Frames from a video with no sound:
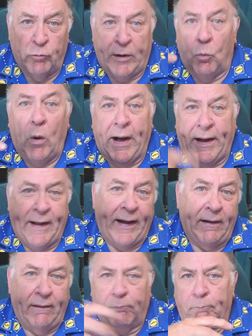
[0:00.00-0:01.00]

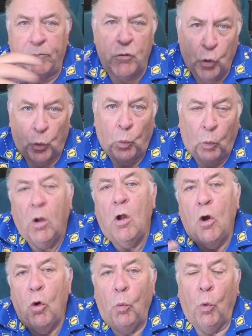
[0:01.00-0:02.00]
rewinding tool
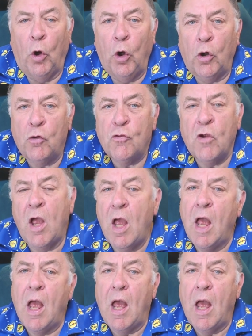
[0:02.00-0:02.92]
works.